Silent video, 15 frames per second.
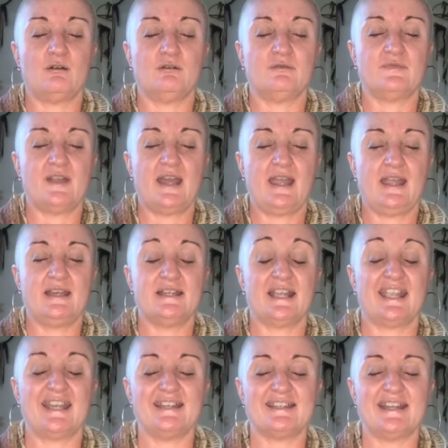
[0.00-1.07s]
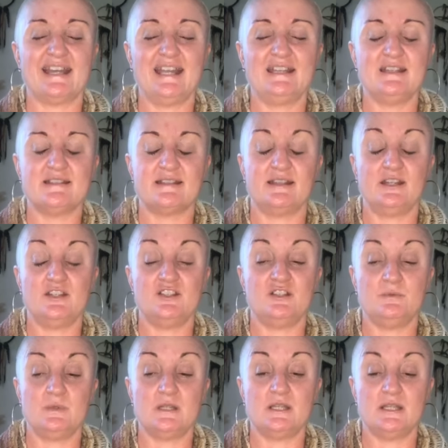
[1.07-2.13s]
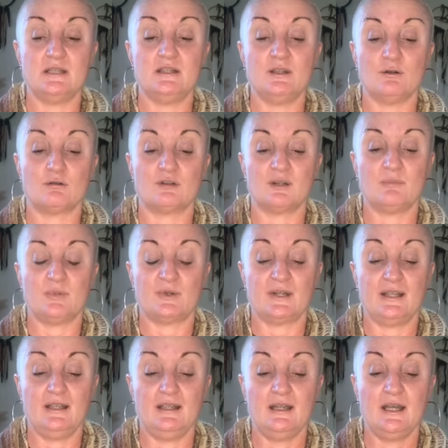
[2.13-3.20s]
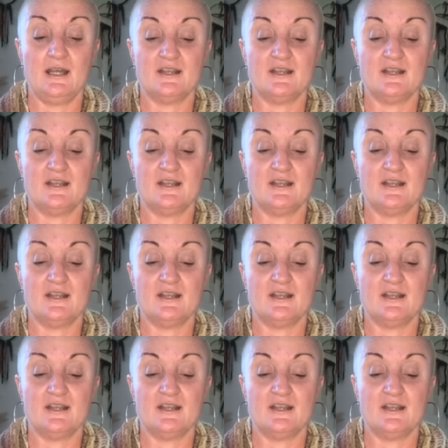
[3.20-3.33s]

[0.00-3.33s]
of the head and contain this energy within the auric body.